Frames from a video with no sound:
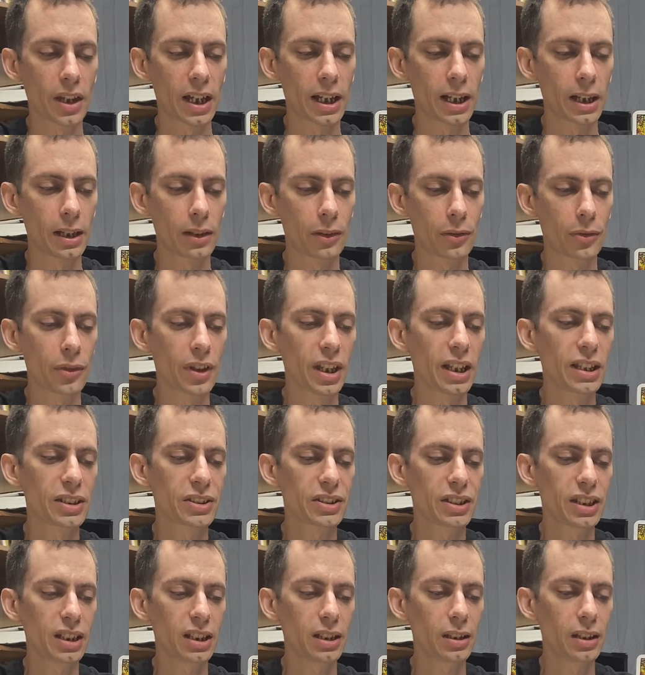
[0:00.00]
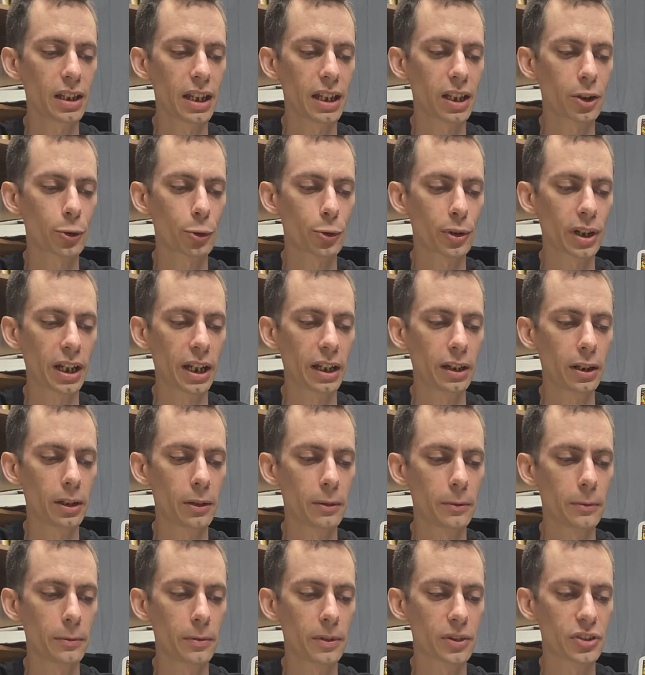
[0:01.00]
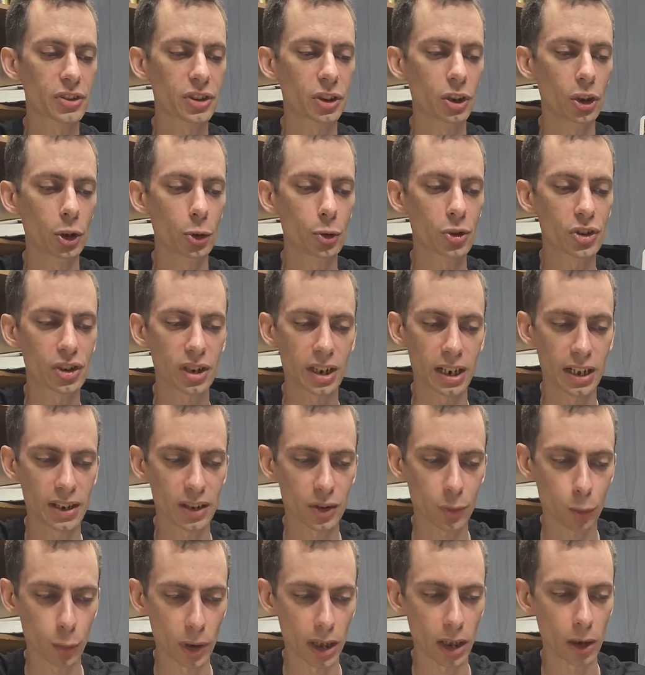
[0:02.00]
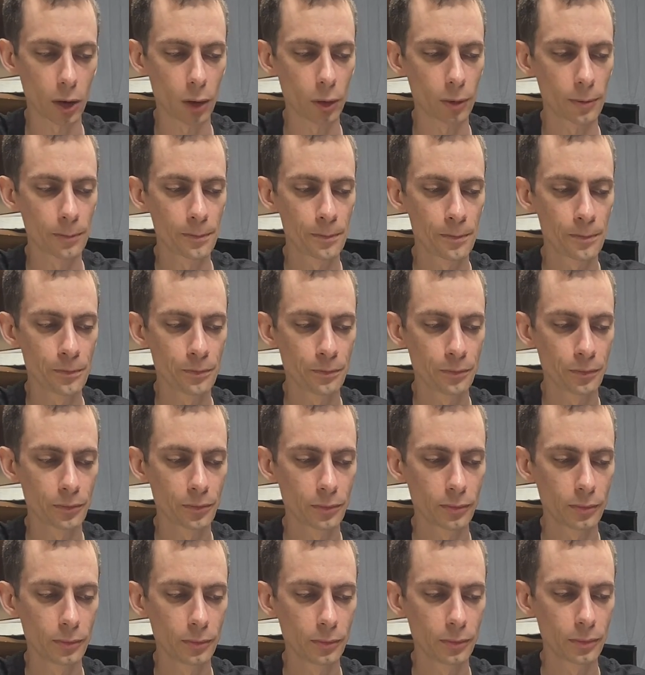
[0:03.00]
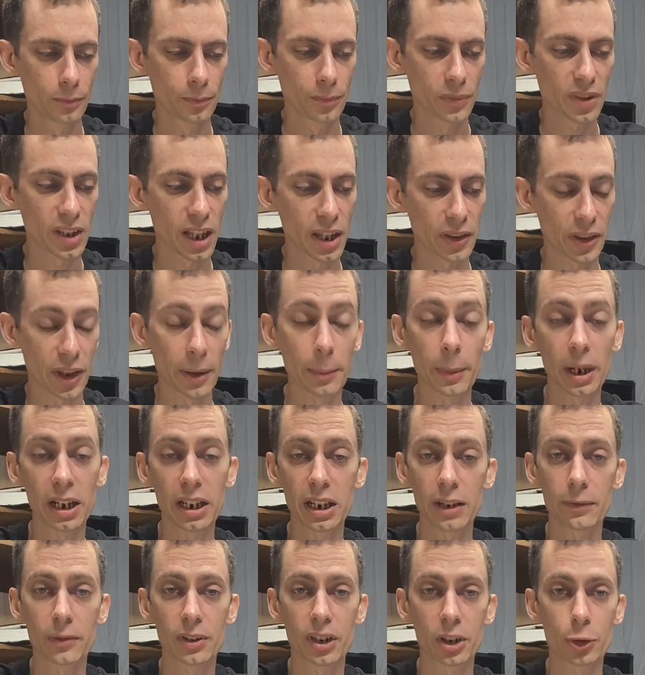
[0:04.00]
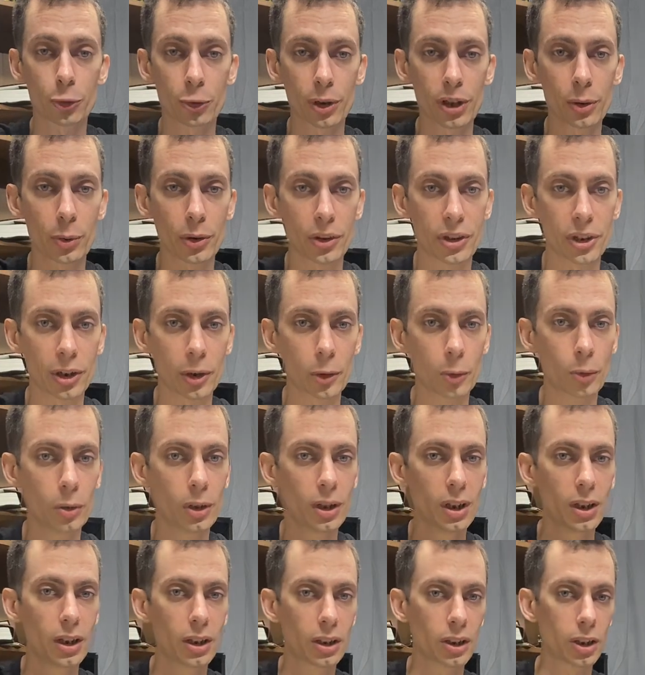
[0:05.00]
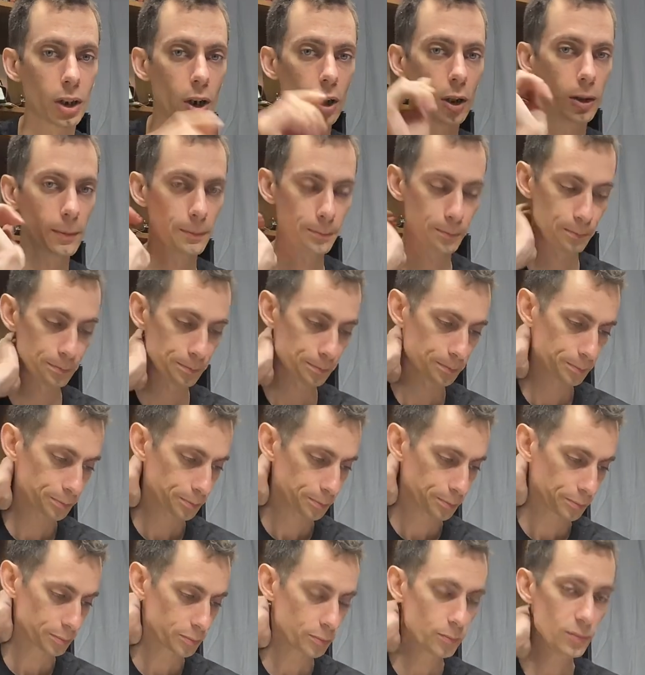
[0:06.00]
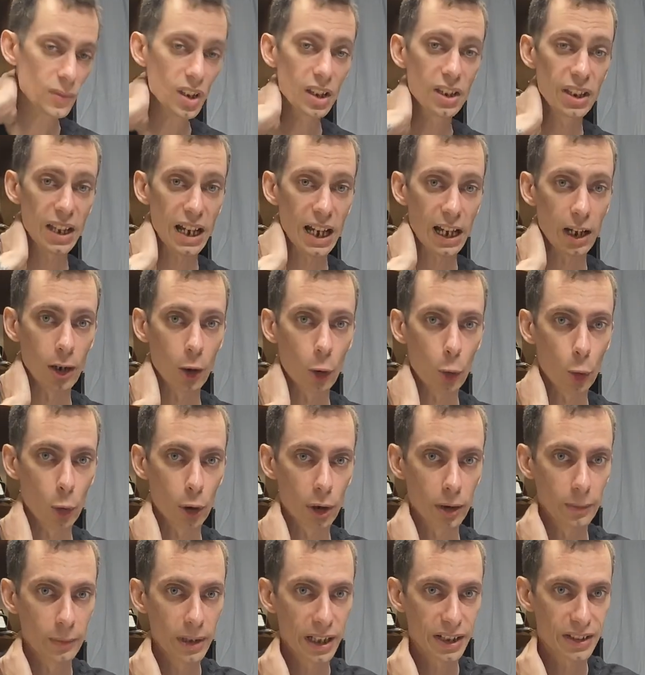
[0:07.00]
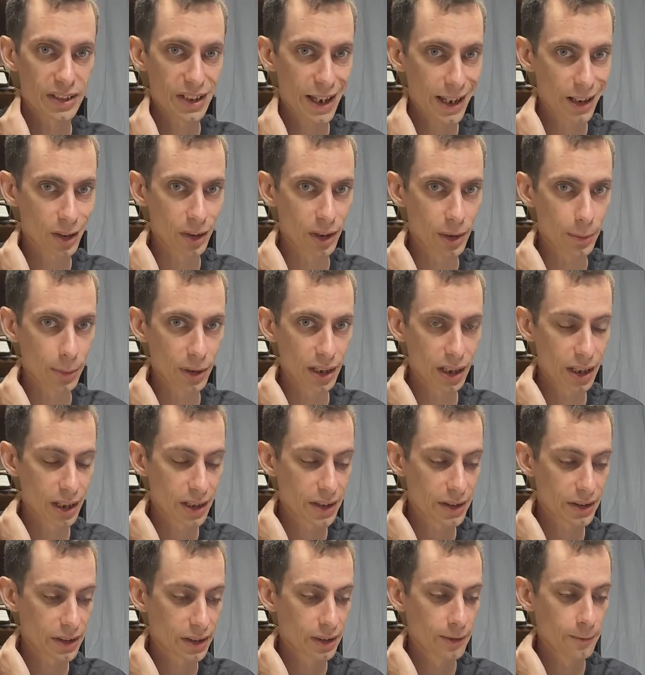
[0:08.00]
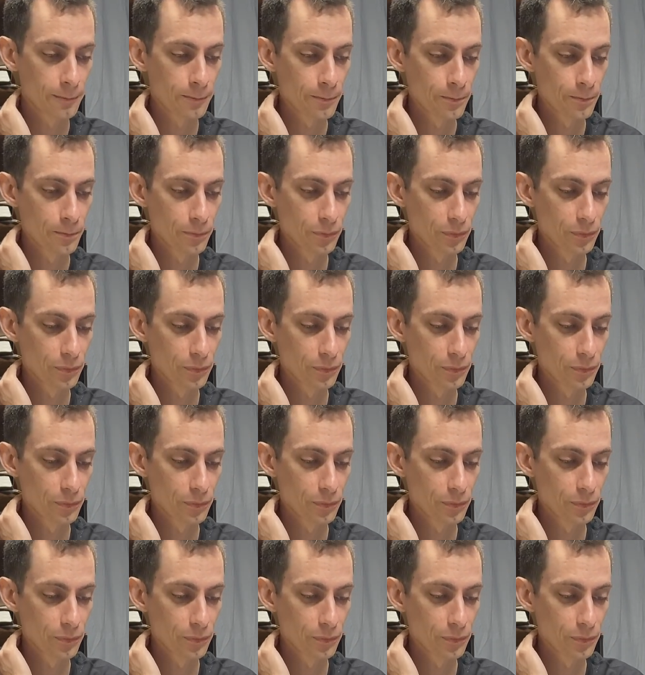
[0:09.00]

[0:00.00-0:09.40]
that they see a creative solution as well, that they might even agree with you. Y'all, yeah, or exactly, because